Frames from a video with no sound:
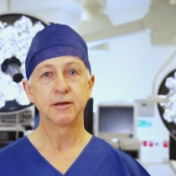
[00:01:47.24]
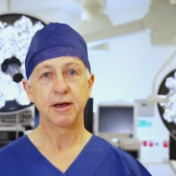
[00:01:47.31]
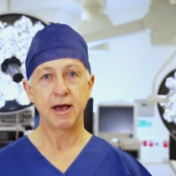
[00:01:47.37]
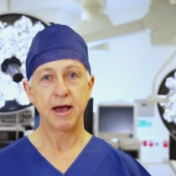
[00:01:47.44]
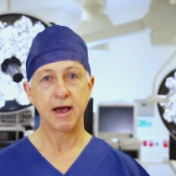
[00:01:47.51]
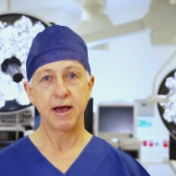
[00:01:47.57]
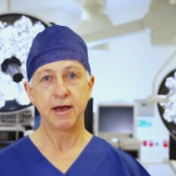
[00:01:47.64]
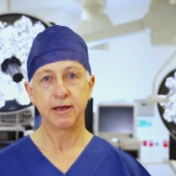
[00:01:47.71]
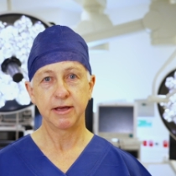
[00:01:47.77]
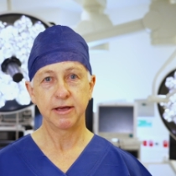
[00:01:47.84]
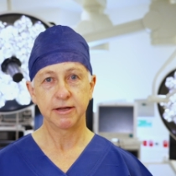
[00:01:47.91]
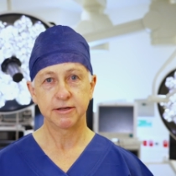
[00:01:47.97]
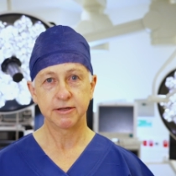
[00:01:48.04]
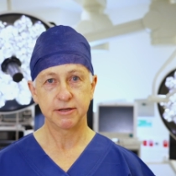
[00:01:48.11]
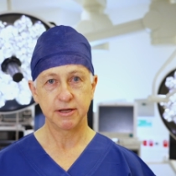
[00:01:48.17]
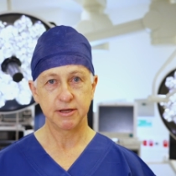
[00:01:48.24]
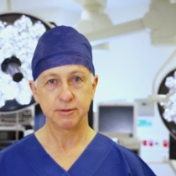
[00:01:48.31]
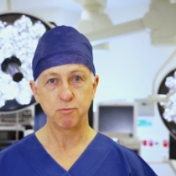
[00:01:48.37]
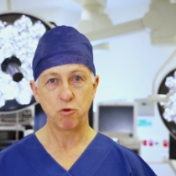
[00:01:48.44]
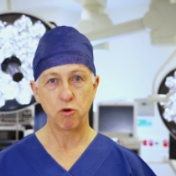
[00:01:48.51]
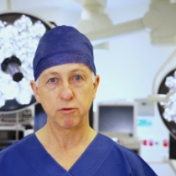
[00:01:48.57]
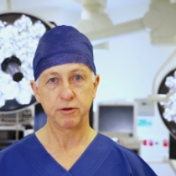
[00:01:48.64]
It is
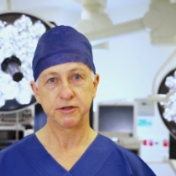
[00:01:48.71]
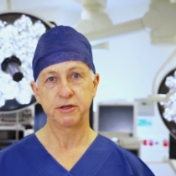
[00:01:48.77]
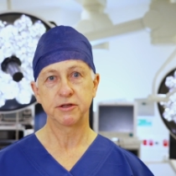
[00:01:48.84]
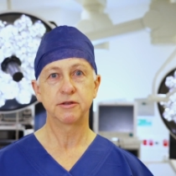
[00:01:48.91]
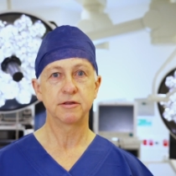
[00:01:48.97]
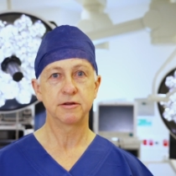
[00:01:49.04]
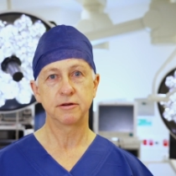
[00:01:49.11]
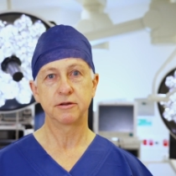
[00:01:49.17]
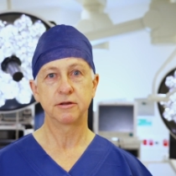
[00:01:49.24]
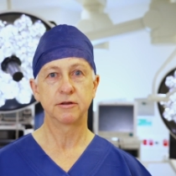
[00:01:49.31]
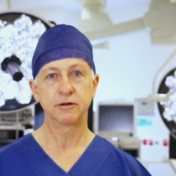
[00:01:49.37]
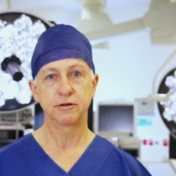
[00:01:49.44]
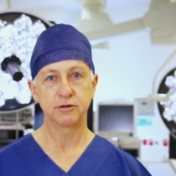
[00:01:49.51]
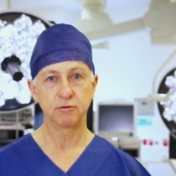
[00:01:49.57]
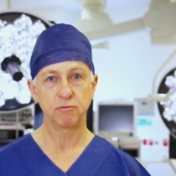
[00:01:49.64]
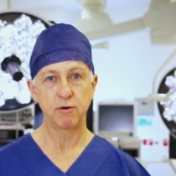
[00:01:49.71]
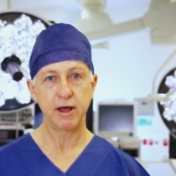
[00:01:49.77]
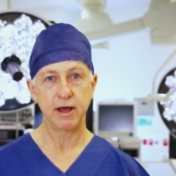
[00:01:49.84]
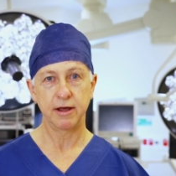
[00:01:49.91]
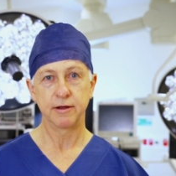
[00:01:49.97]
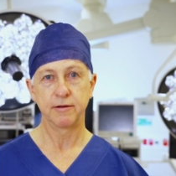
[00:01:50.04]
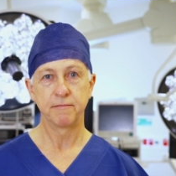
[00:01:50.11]
more resistant to
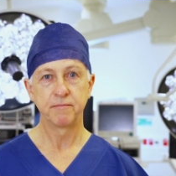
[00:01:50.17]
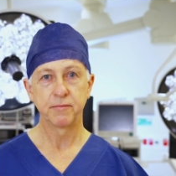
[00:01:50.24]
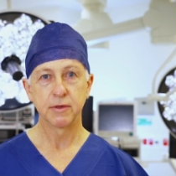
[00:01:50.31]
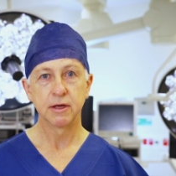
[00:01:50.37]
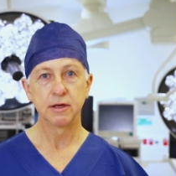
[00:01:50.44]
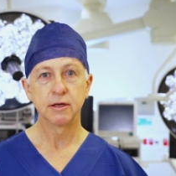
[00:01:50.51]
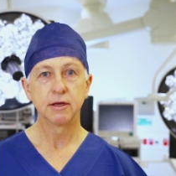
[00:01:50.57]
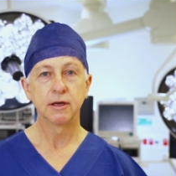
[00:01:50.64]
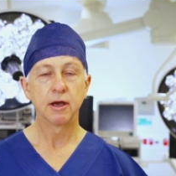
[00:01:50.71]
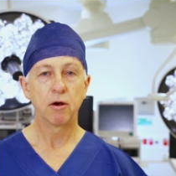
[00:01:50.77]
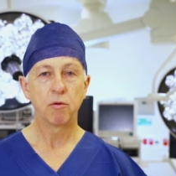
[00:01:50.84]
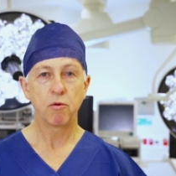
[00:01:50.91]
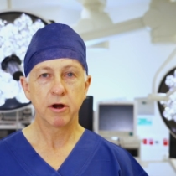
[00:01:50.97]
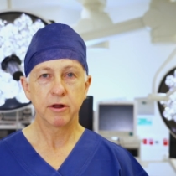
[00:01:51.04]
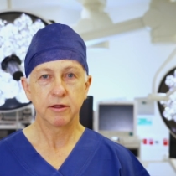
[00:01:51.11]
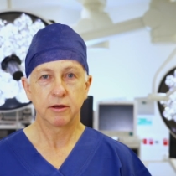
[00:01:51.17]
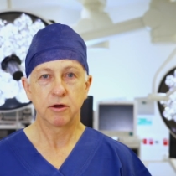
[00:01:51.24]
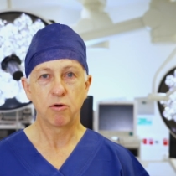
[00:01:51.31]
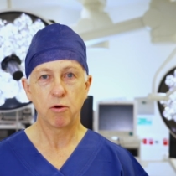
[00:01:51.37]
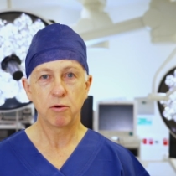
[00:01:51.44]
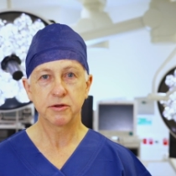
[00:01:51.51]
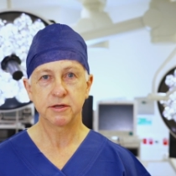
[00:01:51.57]
wear. What are the
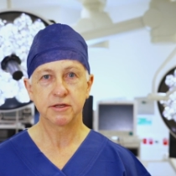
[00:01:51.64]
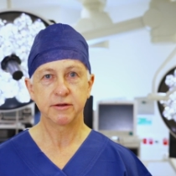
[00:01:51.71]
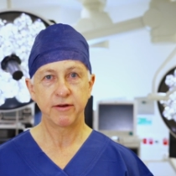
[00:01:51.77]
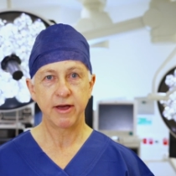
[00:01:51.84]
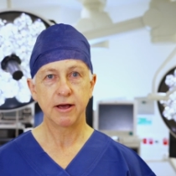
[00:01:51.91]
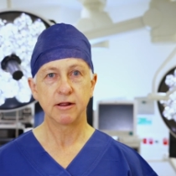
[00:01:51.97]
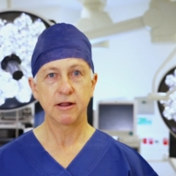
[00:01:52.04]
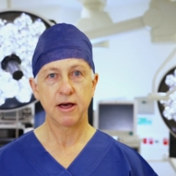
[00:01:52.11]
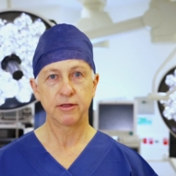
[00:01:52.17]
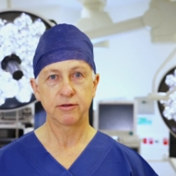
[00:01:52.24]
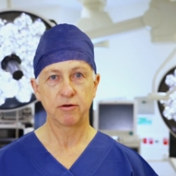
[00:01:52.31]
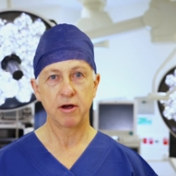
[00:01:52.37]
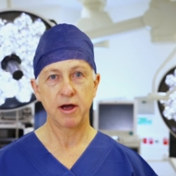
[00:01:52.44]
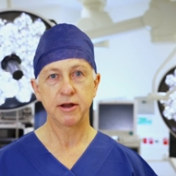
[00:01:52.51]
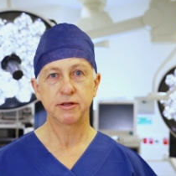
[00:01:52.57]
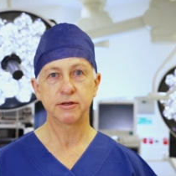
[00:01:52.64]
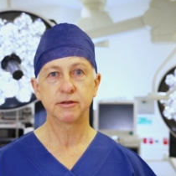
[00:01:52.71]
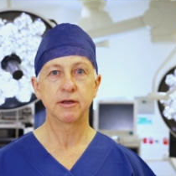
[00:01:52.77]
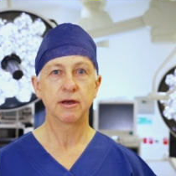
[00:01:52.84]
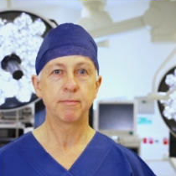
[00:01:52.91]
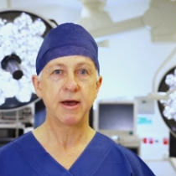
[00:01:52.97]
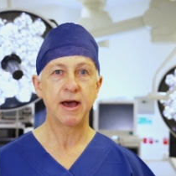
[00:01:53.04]
causes of ankle arthritis?
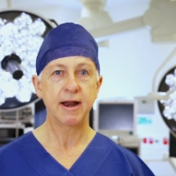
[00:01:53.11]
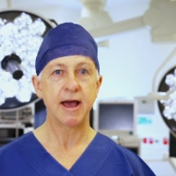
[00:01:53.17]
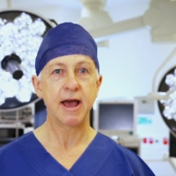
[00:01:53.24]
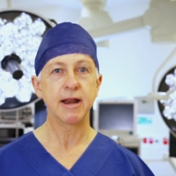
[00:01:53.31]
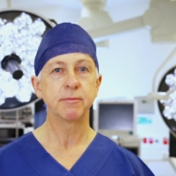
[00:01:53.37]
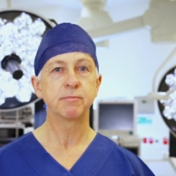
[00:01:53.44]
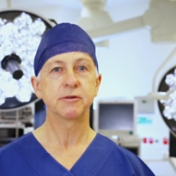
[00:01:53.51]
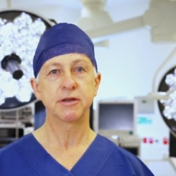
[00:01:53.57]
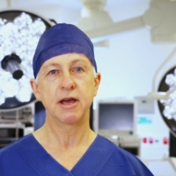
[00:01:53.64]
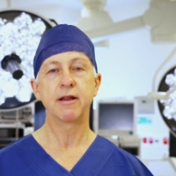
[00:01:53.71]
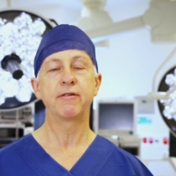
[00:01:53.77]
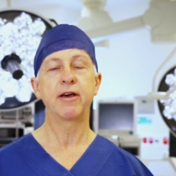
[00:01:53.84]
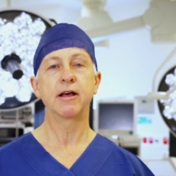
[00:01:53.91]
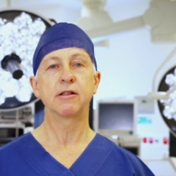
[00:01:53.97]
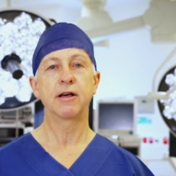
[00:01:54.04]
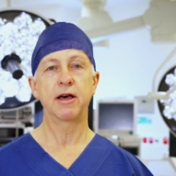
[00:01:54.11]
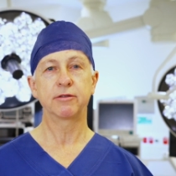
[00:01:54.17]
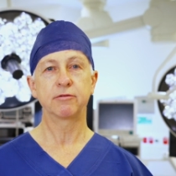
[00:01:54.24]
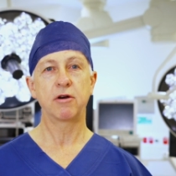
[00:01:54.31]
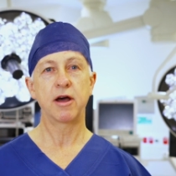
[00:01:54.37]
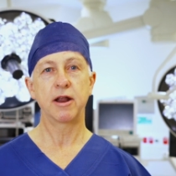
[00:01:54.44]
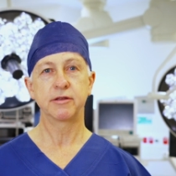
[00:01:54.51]
About 80% of ankle
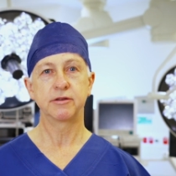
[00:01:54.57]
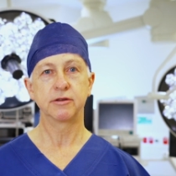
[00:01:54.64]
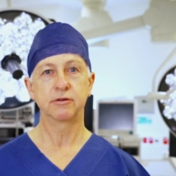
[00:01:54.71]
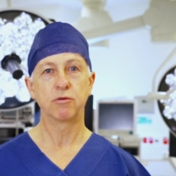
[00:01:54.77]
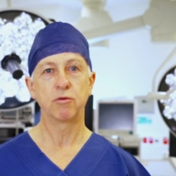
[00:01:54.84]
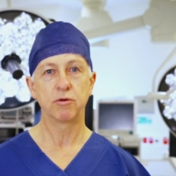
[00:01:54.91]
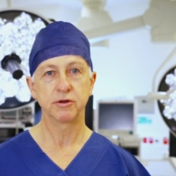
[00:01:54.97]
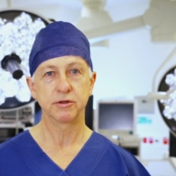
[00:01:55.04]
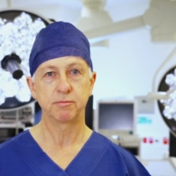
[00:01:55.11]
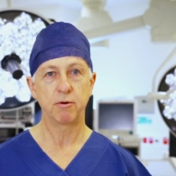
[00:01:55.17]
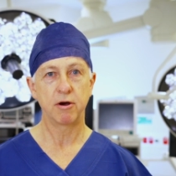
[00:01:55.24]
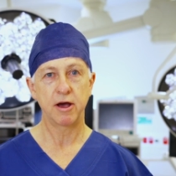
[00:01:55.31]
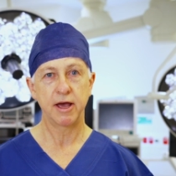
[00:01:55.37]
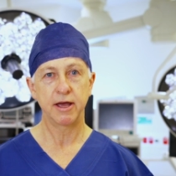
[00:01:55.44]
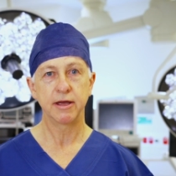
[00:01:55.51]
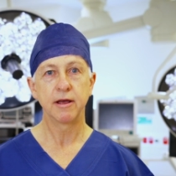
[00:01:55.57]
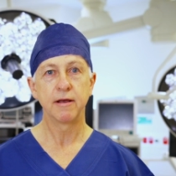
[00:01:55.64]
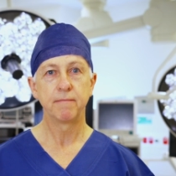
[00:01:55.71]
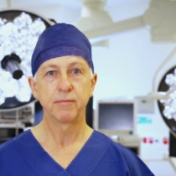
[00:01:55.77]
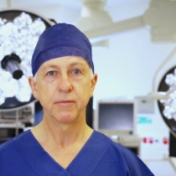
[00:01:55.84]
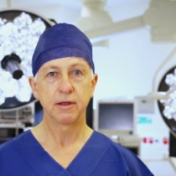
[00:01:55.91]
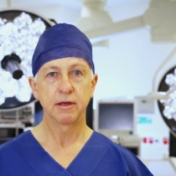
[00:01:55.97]
arthritis is caused by
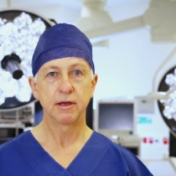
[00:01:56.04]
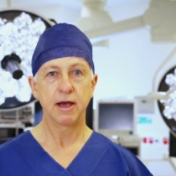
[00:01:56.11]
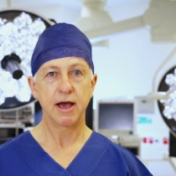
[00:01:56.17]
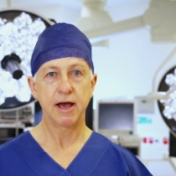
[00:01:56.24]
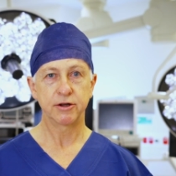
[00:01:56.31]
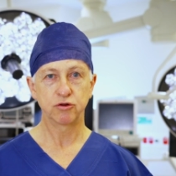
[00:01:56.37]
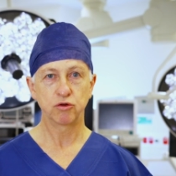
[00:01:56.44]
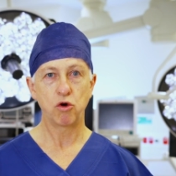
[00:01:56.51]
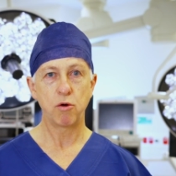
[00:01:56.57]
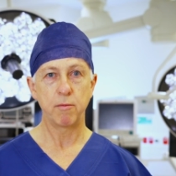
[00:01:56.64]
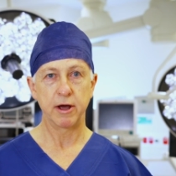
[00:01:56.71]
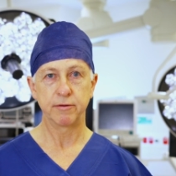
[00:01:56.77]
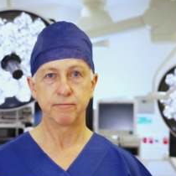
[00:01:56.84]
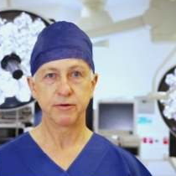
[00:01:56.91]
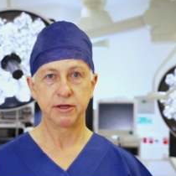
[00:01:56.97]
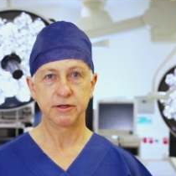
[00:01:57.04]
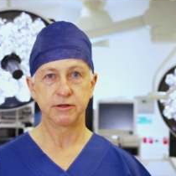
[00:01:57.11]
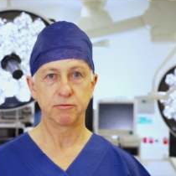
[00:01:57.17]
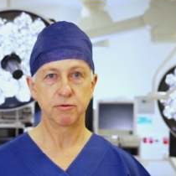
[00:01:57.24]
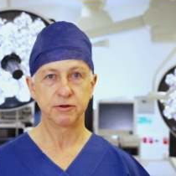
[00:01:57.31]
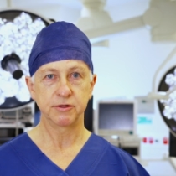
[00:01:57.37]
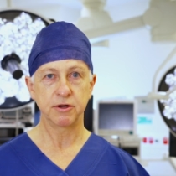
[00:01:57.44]
trauma. It's a
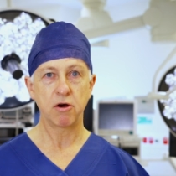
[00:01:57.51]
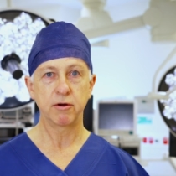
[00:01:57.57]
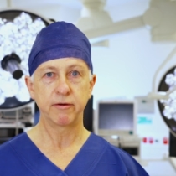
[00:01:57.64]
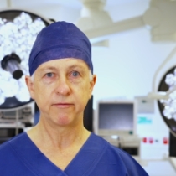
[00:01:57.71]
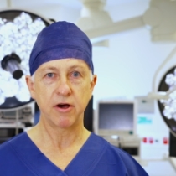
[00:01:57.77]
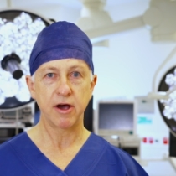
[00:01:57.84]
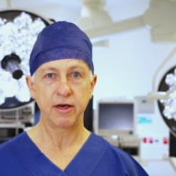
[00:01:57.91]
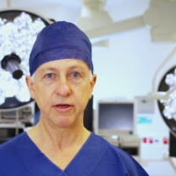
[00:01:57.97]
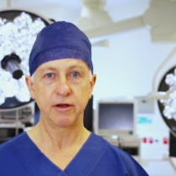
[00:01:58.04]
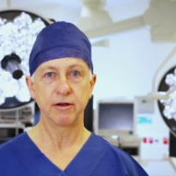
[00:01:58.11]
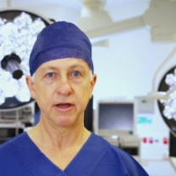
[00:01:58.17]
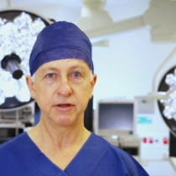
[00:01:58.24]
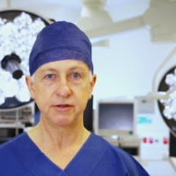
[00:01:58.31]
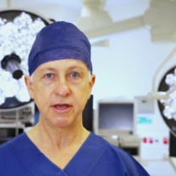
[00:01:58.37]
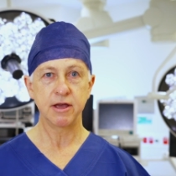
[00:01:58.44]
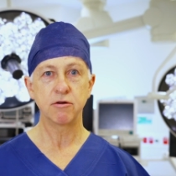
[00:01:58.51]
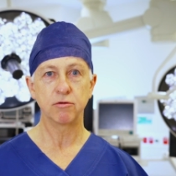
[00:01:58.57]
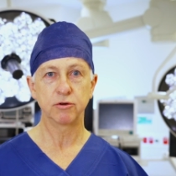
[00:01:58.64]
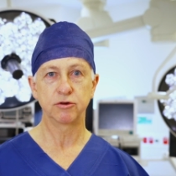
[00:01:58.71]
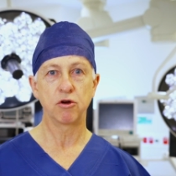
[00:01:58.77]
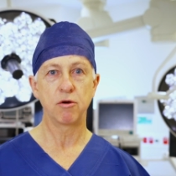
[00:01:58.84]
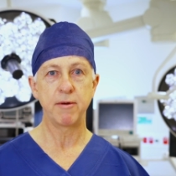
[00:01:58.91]
result of either a single
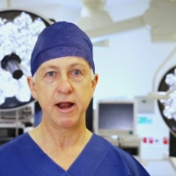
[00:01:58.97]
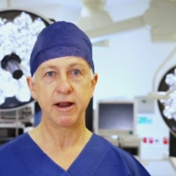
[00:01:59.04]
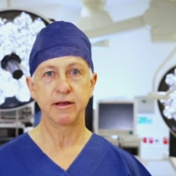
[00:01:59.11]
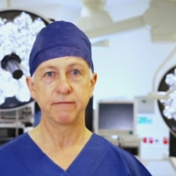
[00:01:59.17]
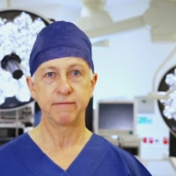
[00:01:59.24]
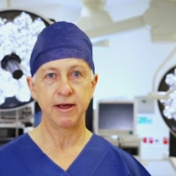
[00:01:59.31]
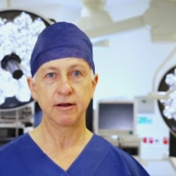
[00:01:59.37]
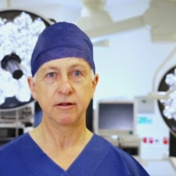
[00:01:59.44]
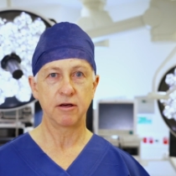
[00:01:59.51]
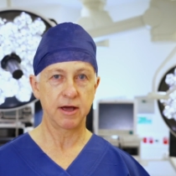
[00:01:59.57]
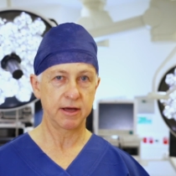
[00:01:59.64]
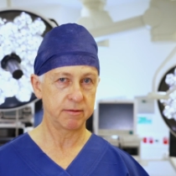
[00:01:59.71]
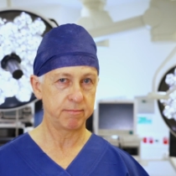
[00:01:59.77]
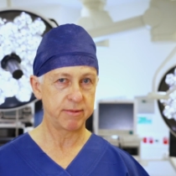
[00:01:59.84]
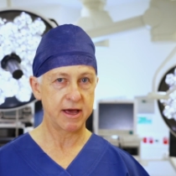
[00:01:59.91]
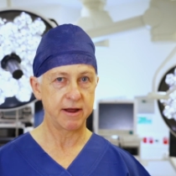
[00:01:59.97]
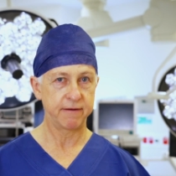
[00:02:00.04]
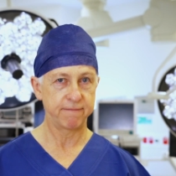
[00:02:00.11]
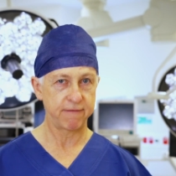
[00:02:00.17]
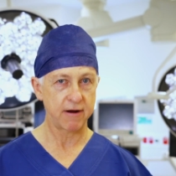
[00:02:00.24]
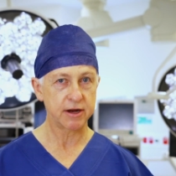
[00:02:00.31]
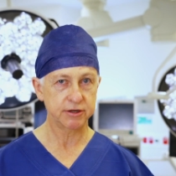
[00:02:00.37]
traumatic event like a bad
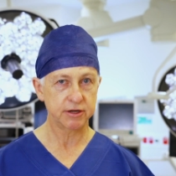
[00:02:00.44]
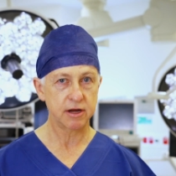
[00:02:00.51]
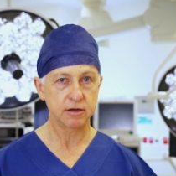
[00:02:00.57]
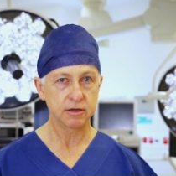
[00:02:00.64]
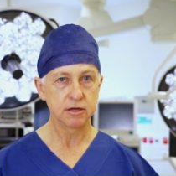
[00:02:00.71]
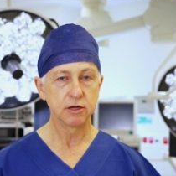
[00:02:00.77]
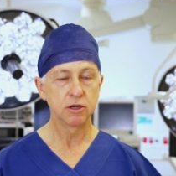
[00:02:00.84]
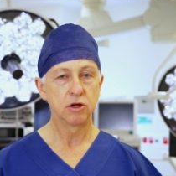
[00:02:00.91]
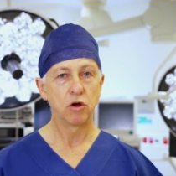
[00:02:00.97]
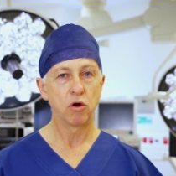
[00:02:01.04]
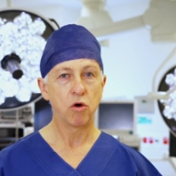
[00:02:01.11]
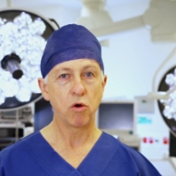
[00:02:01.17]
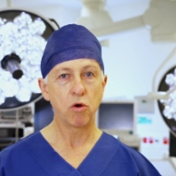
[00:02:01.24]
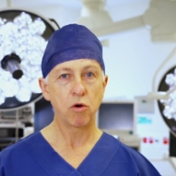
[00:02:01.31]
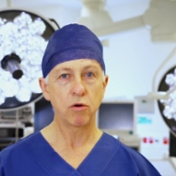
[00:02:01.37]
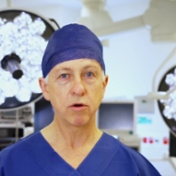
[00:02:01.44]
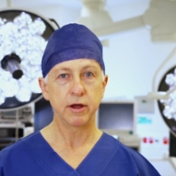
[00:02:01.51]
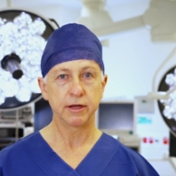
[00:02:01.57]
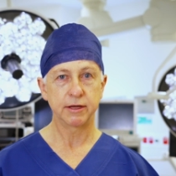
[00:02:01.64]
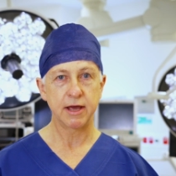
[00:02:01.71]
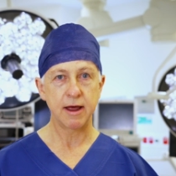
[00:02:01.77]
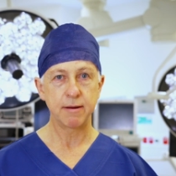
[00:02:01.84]
fracture, or
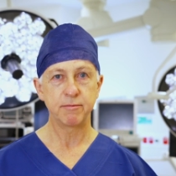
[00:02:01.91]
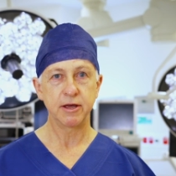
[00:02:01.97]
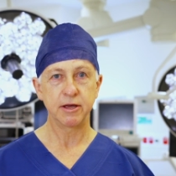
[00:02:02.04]
it can be